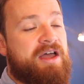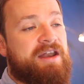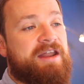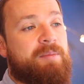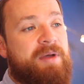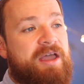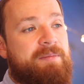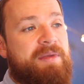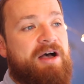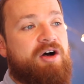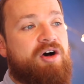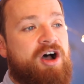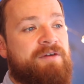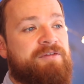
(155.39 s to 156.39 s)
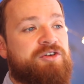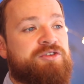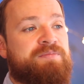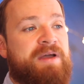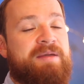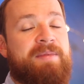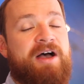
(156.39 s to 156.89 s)
Now PayPal offers
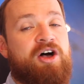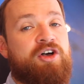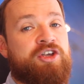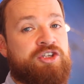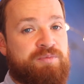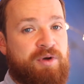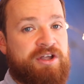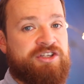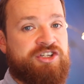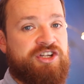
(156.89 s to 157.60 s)
PayPal Express